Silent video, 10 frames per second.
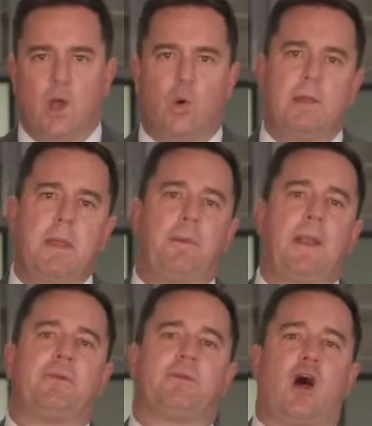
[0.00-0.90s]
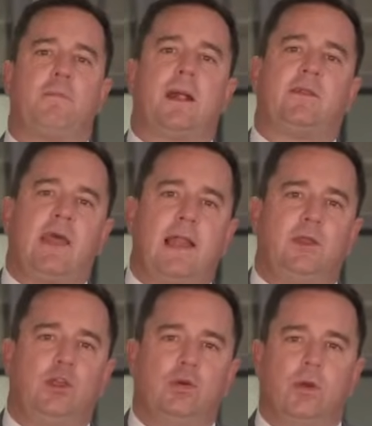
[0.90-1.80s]
Well, let me perhaps start by
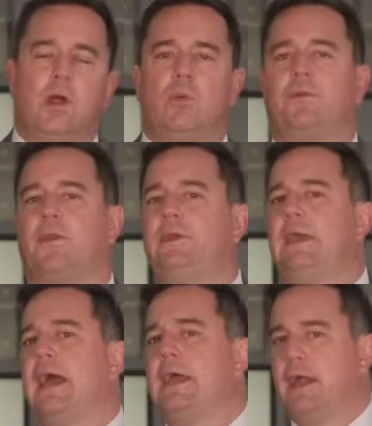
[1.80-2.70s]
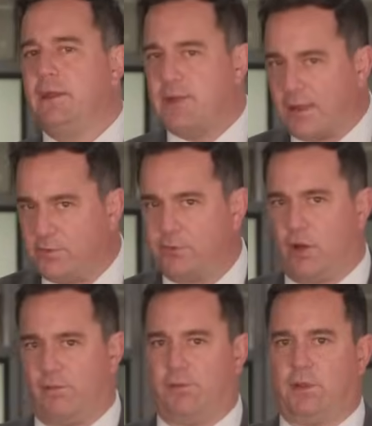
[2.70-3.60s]
telling you what the DA doesn't
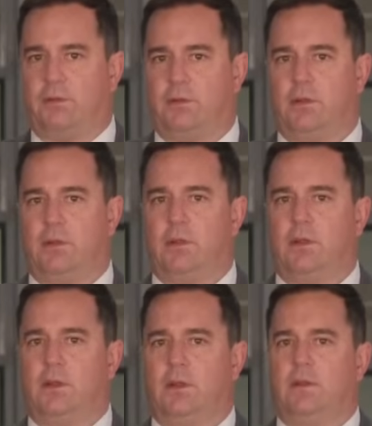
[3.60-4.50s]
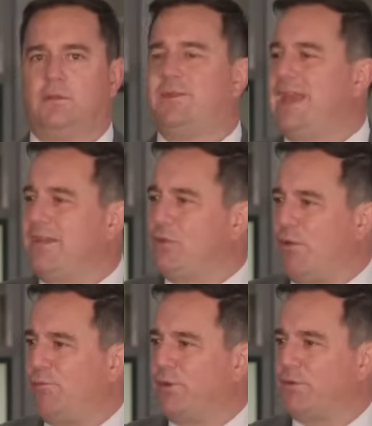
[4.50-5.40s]
offer. The DA's
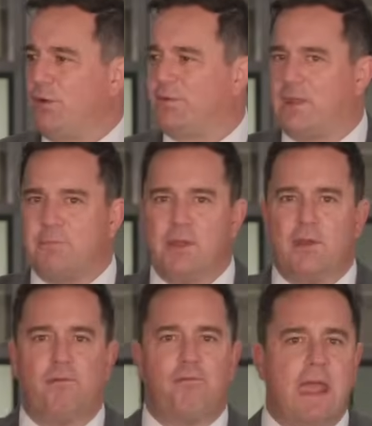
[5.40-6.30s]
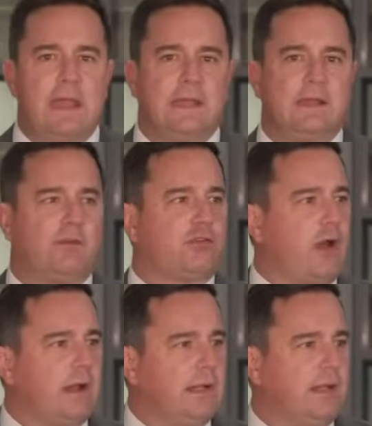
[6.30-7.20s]
offer is not some fading
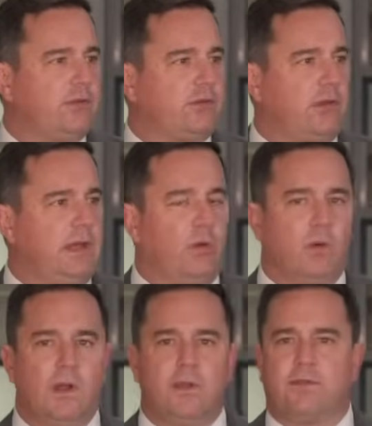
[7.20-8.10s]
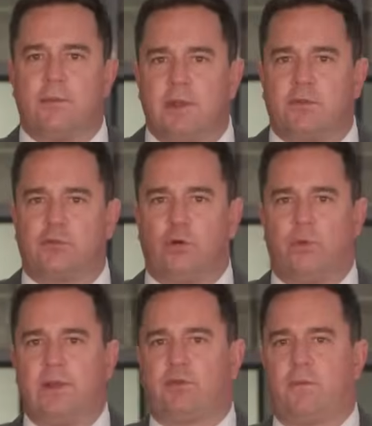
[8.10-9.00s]
struggle history or similar
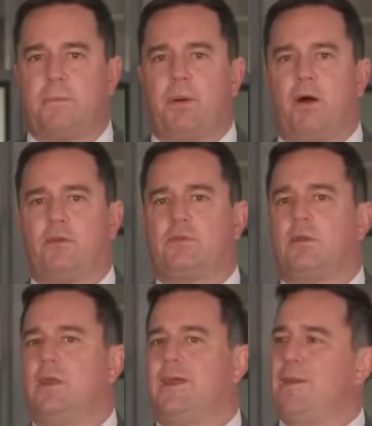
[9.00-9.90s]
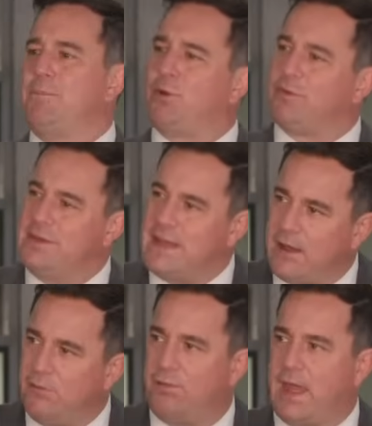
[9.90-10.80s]
stories from the past, because
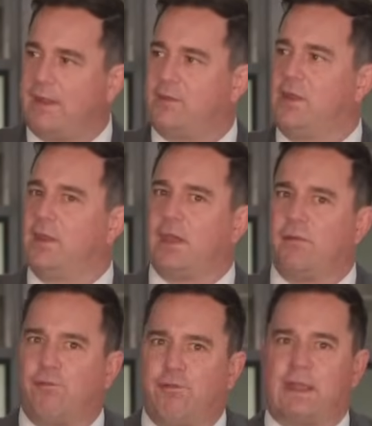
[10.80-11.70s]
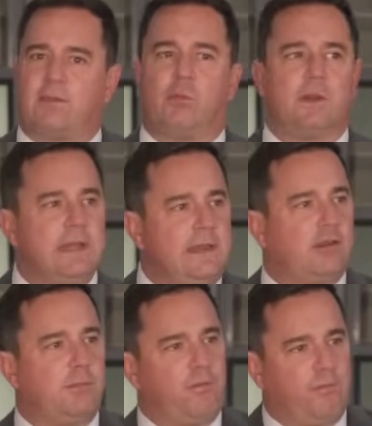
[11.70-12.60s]
none of that can fix what needs
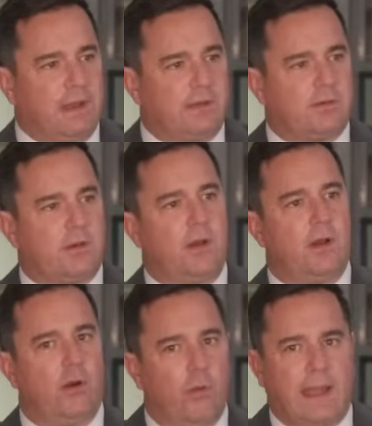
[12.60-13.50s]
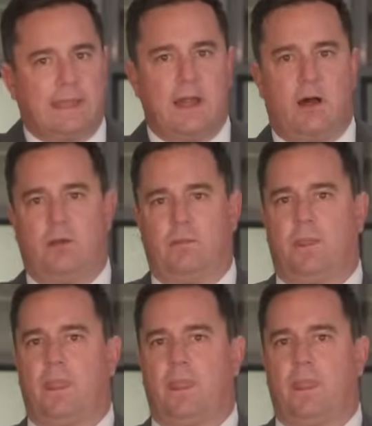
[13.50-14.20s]
to be fixed right now.